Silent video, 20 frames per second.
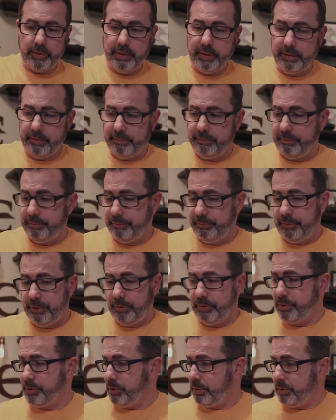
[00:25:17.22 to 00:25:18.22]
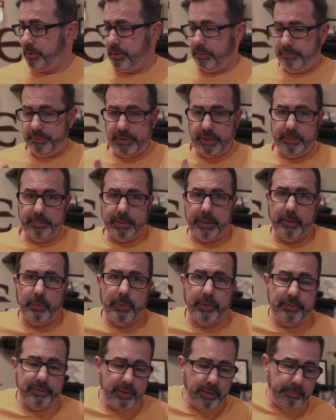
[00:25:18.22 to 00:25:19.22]
in the future, if anybody
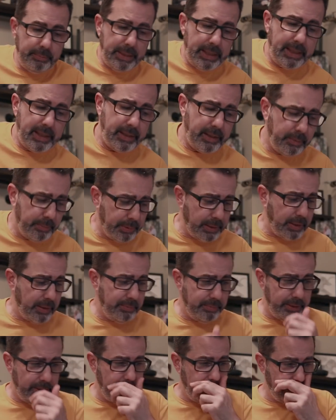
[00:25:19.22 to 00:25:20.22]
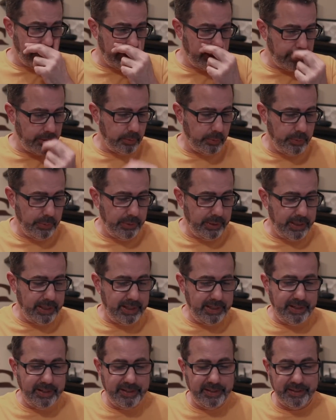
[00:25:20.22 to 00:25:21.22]
wants that bag, I'll probably be giving it
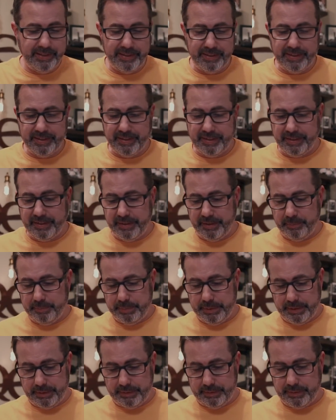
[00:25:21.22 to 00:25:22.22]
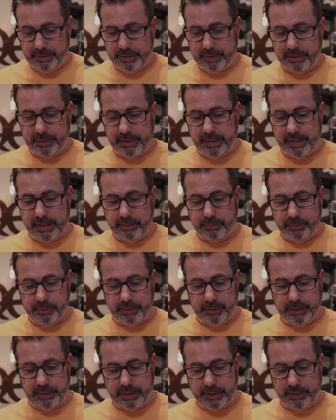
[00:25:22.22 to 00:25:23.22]
away. But yeah, I
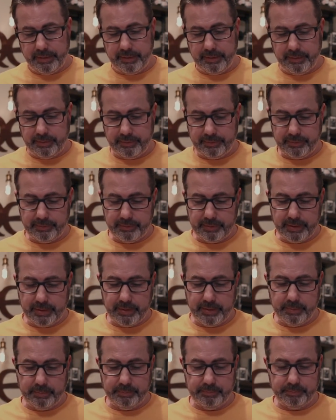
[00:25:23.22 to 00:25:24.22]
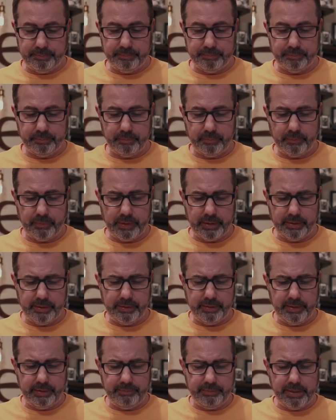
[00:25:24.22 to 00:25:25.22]
really like this.
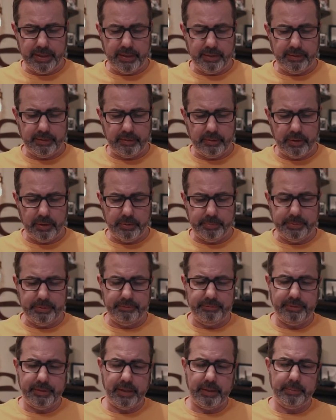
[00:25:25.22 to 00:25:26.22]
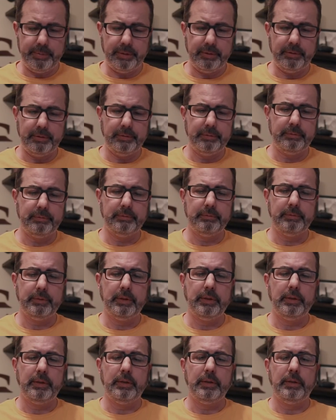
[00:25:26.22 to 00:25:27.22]
They've got the carbon fiber
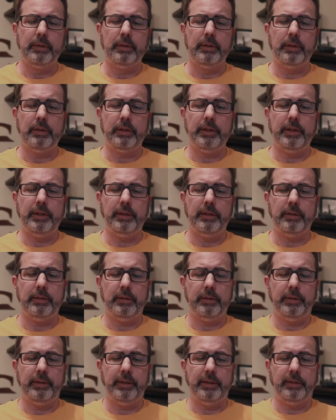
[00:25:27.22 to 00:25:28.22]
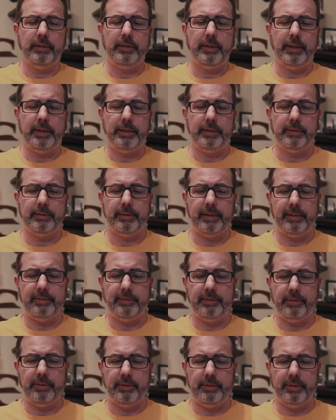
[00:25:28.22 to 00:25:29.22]
look here on the antenna.
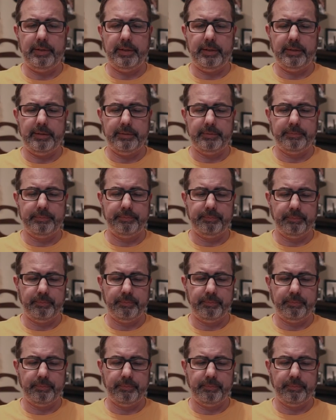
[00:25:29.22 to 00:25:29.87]
That's your antenna.